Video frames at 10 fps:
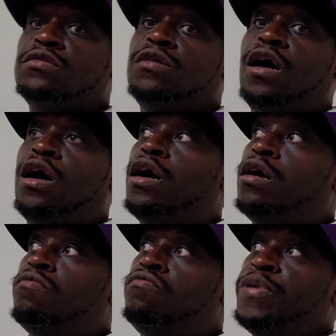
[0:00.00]

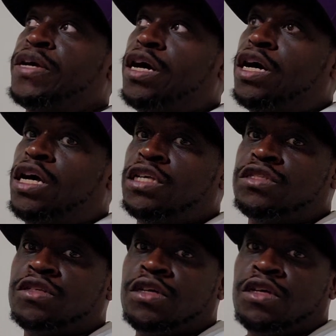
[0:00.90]

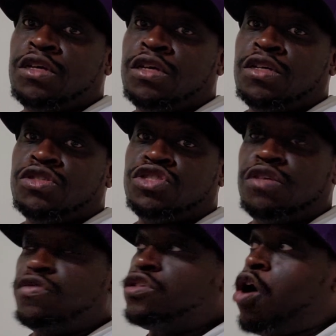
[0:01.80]
Because
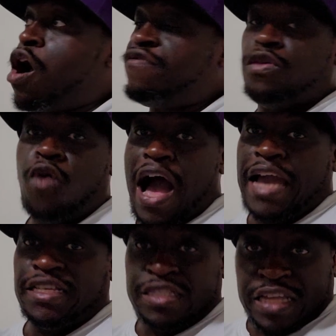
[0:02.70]
she was Harvey
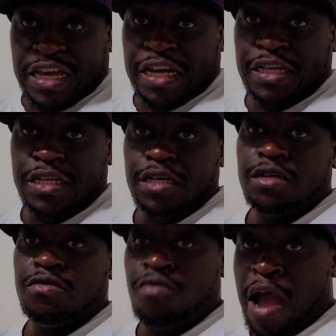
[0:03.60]
Weinstein,
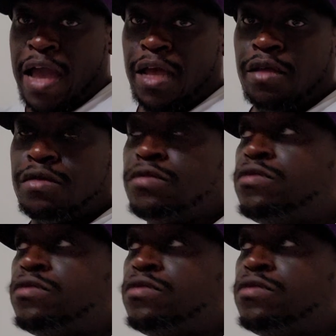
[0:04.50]
right?